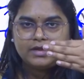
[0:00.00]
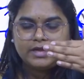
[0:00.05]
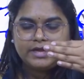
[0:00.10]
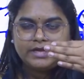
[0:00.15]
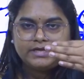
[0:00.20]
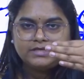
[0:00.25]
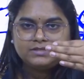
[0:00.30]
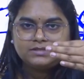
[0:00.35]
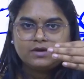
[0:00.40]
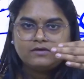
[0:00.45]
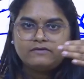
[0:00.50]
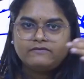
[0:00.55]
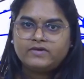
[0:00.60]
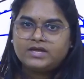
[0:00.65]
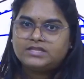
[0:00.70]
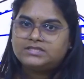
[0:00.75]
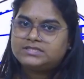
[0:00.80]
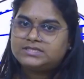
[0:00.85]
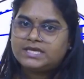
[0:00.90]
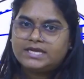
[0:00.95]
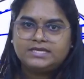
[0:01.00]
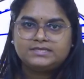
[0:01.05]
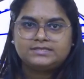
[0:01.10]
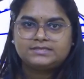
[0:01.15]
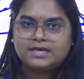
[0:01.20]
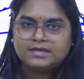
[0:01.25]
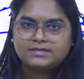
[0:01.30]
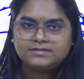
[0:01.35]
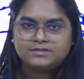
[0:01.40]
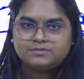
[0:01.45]
It is on one side
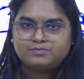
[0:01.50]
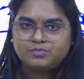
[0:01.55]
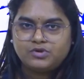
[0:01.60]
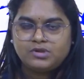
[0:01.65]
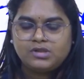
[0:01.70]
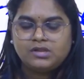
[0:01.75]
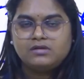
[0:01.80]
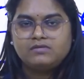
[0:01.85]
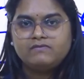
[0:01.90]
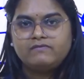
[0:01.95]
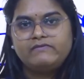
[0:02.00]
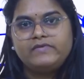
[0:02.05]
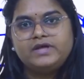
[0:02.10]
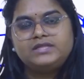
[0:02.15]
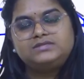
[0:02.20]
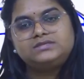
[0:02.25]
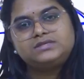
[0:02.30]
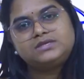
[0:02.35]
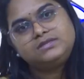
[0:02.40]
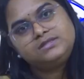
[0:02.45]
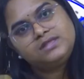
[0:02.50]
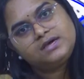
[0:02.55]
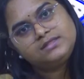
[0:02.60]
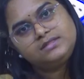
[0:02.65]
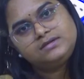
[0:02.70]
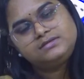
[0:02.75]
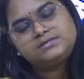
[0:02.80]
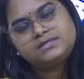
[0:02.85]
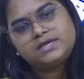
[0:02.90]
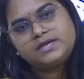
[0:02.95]
sun's pull, one side the
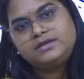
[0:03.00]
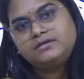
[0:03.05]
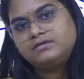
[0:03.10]
other side